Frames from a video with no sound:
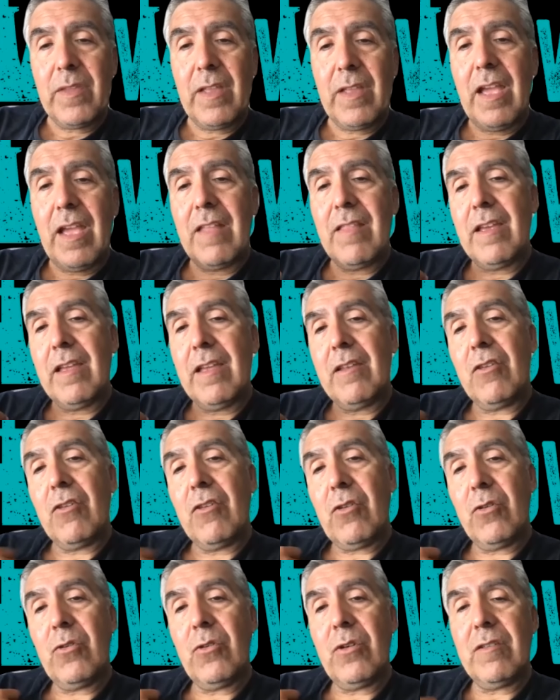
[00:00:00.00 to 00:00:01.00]
And then
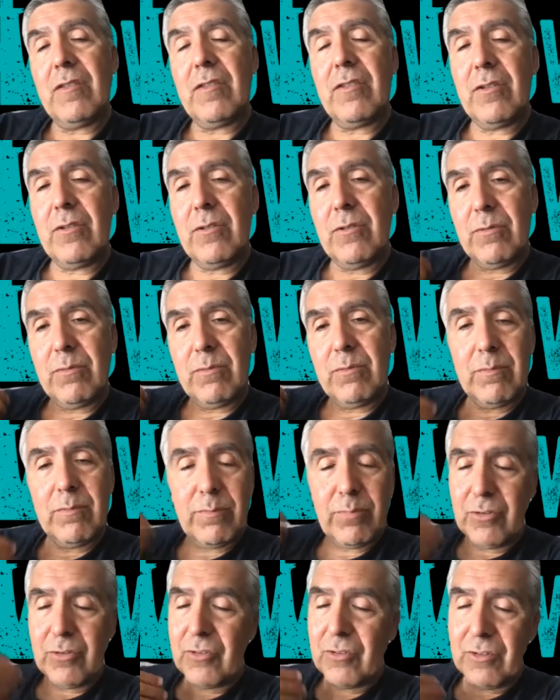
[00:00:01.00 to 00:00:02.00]
you, as you
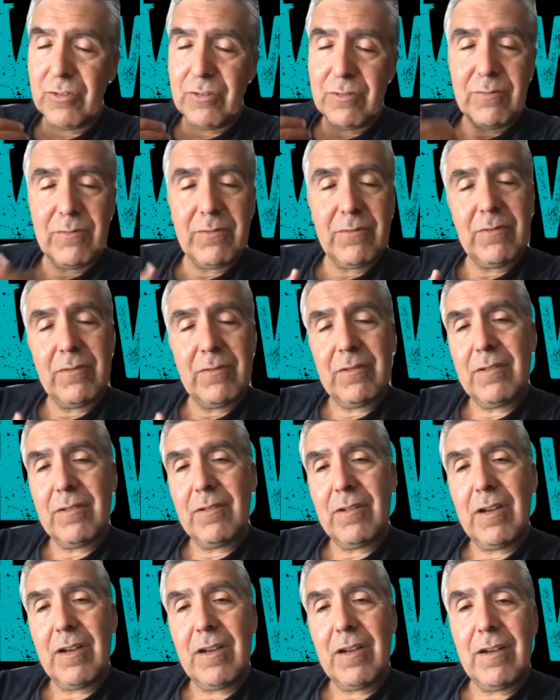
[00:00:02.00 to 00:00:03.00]
put your
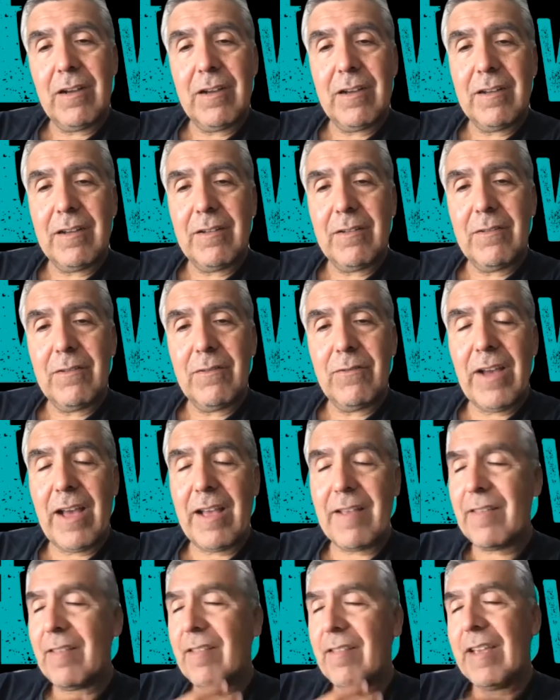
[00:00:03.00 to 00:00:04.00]
uh,
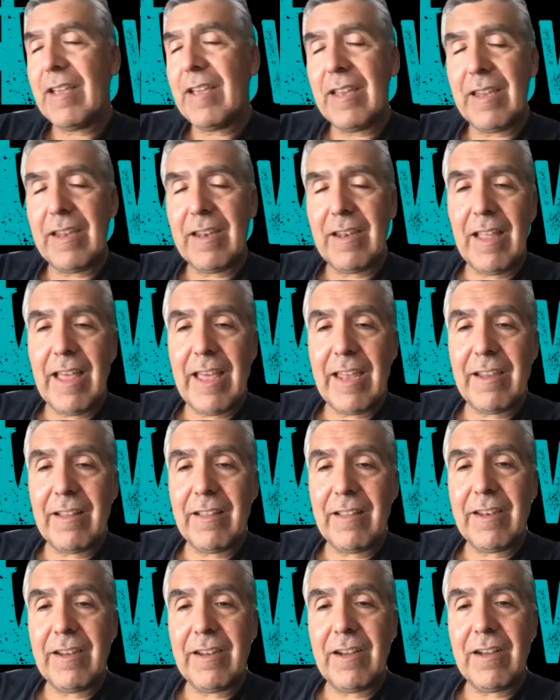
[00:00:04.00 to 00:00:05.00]
Vaseline and
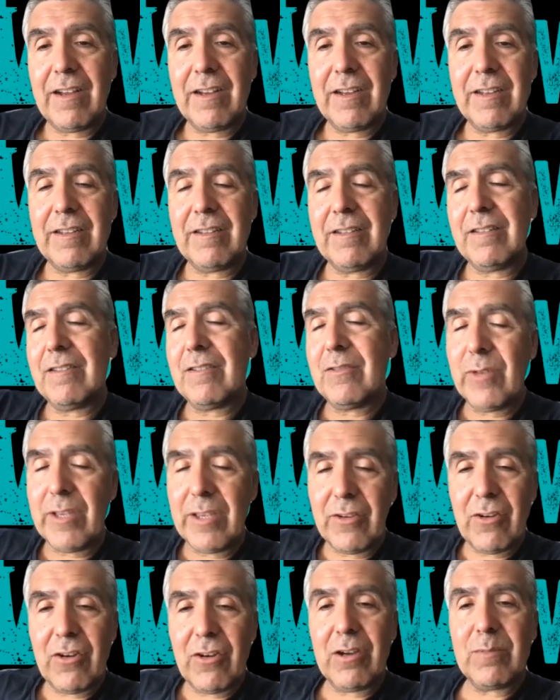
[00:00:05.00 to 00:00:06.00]
lanolin on and swing
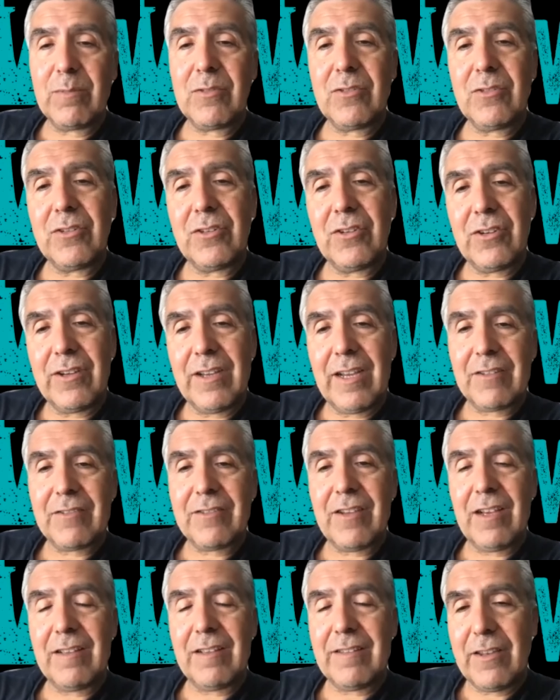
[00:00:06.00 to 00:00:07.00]
your arms, do your
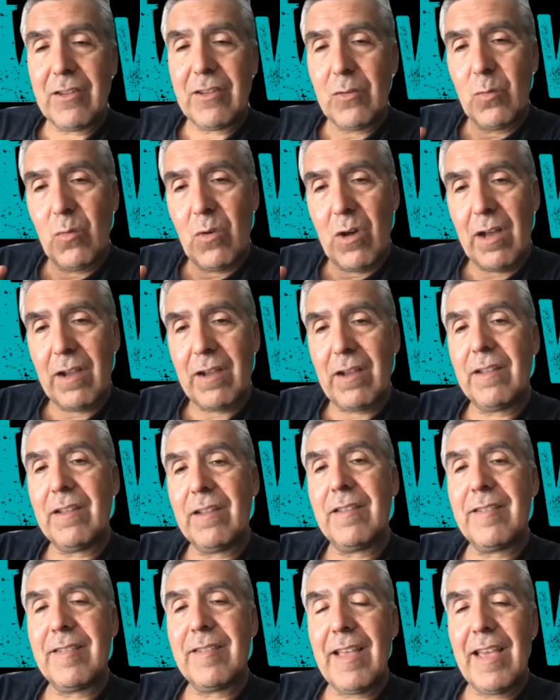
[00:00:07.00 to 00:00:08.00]
exercise, and you walk on the
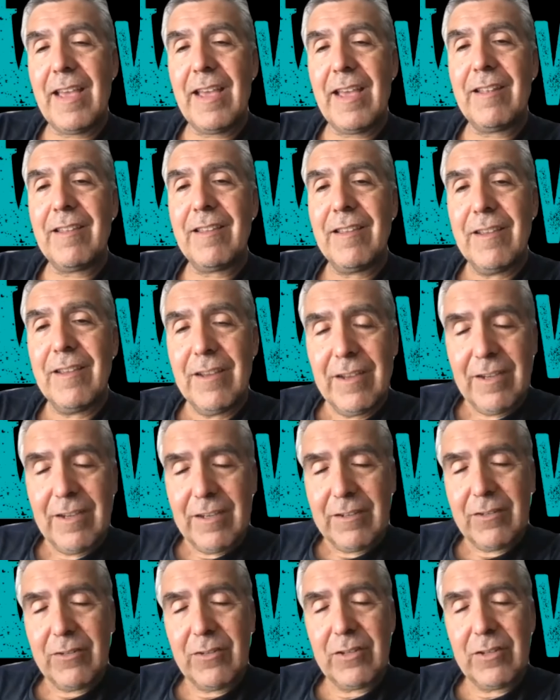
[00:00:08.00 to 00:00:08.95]
sand to